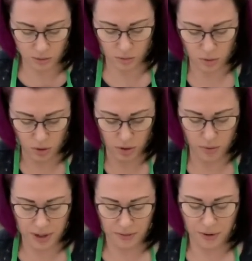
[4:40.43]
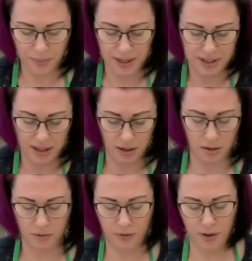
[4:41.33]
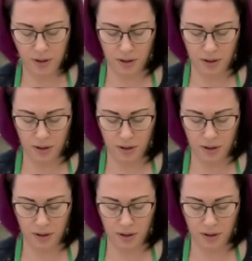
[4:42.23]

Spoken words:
roll away from myself.